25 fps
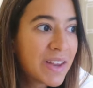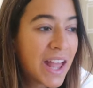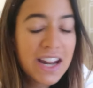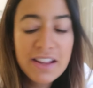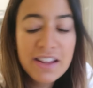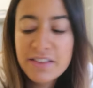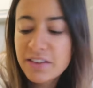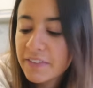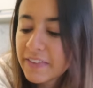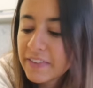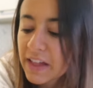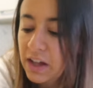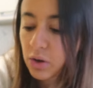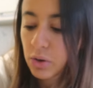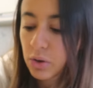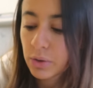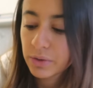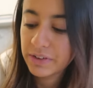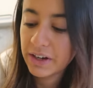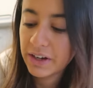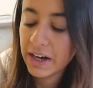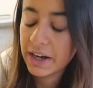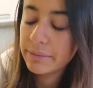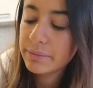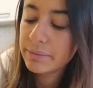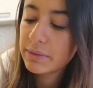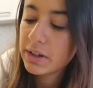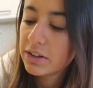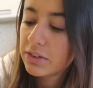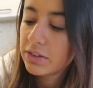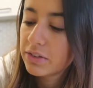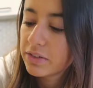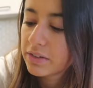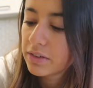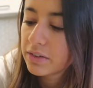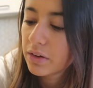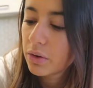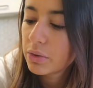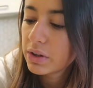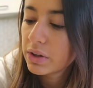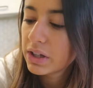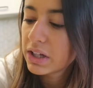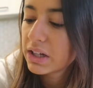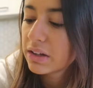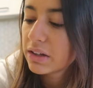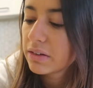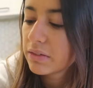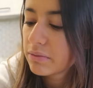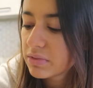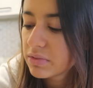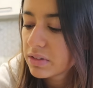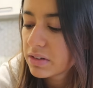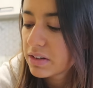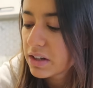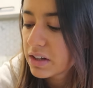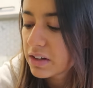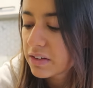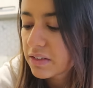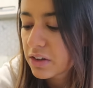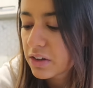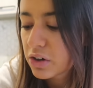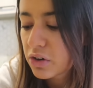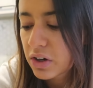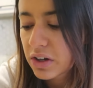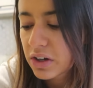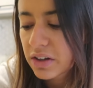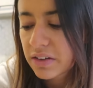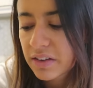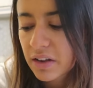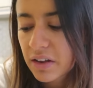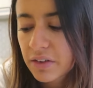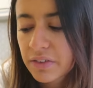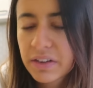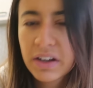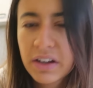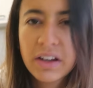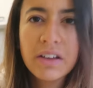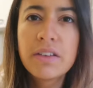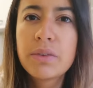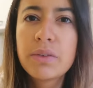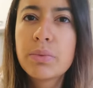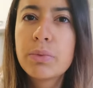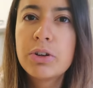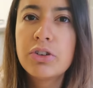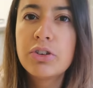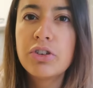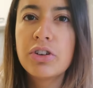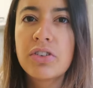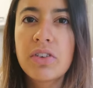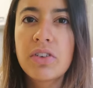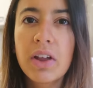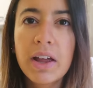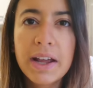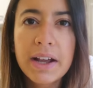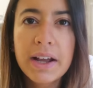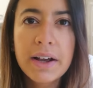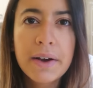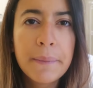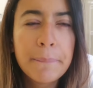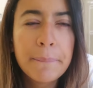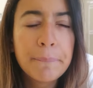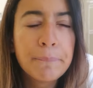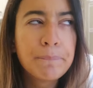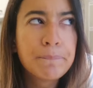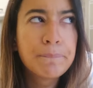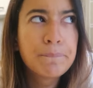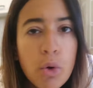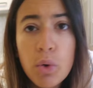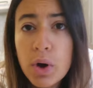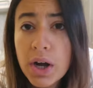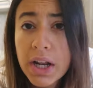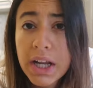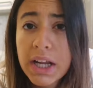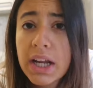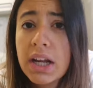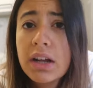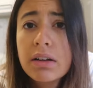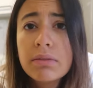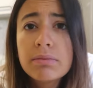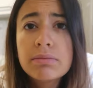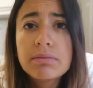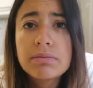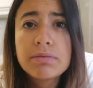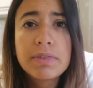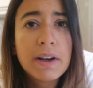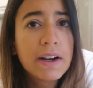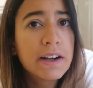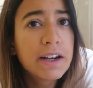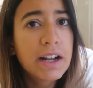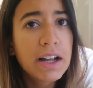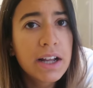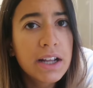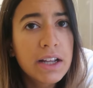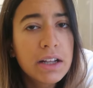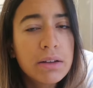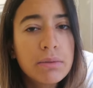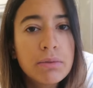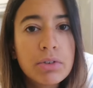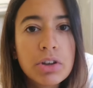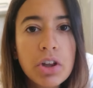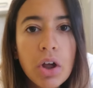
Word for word: And it's not that cold today. It's only six degrees Celsius, which is like 40 Fahrenheit.